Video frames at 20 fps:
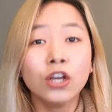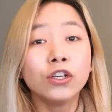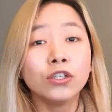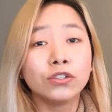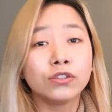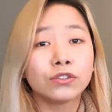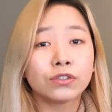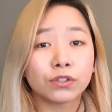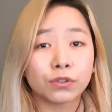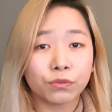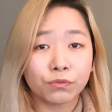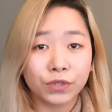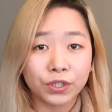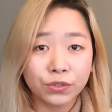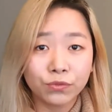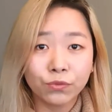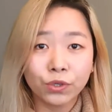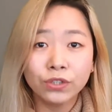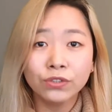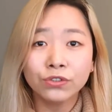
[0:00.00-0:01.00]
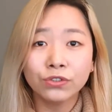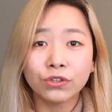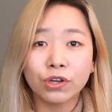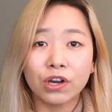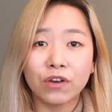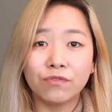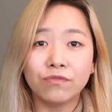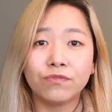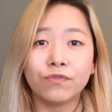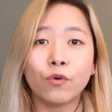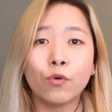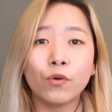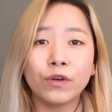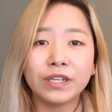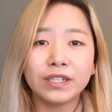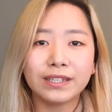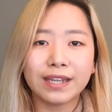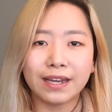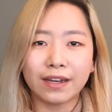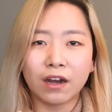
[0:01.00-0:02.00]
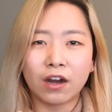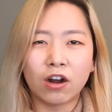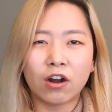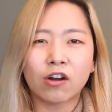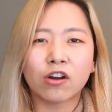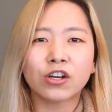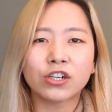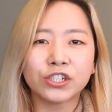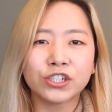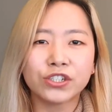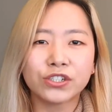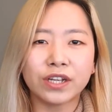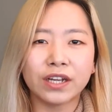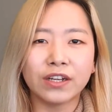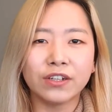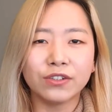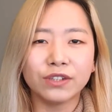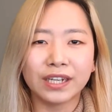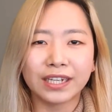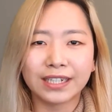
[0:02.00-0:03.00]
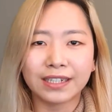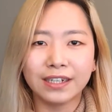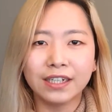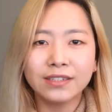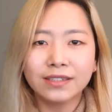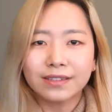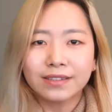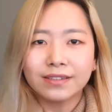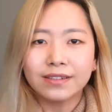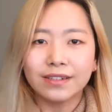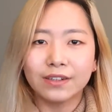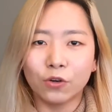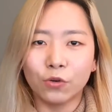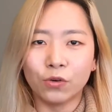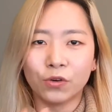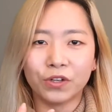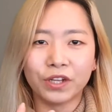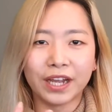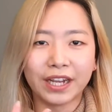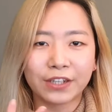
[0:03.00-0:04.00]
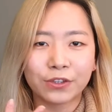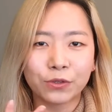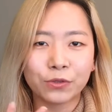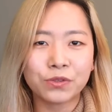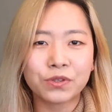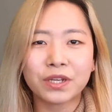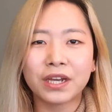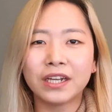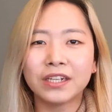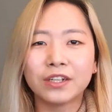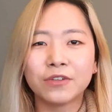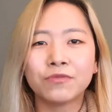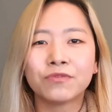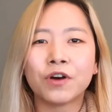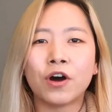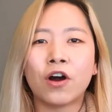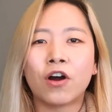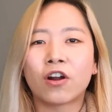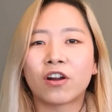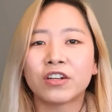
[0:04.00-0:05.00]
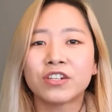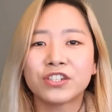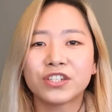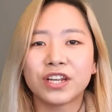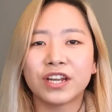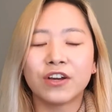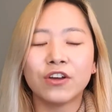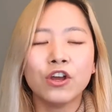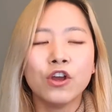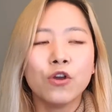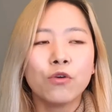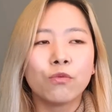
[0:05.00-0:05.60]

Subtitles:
So we want to avoid that harsh sound, like or like those kind of harsh sound.